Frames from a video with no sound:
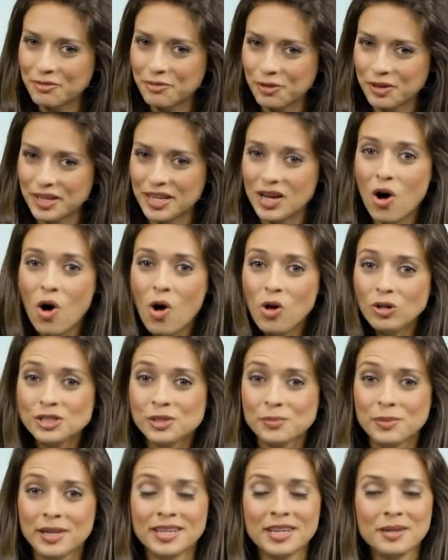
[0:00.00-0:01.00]
for the
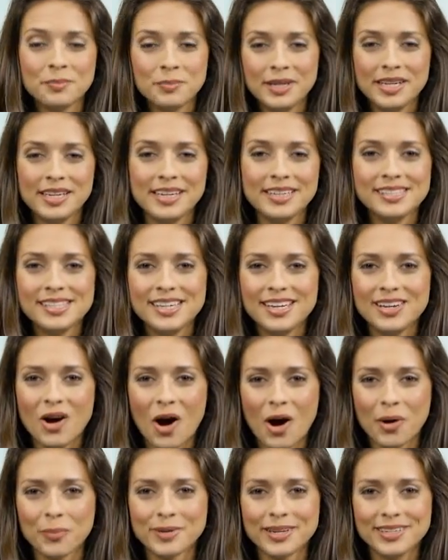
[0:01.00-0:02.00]
ultimate in PET
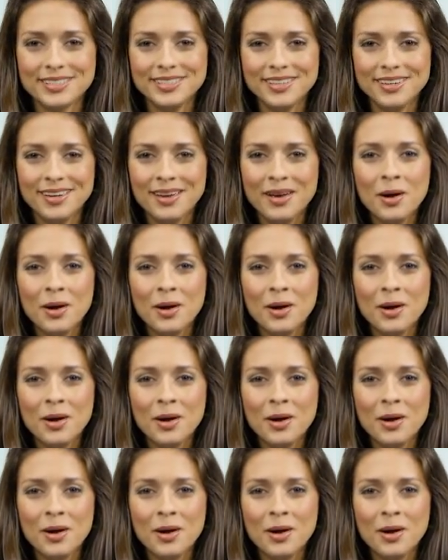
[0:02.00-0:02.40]
carpet,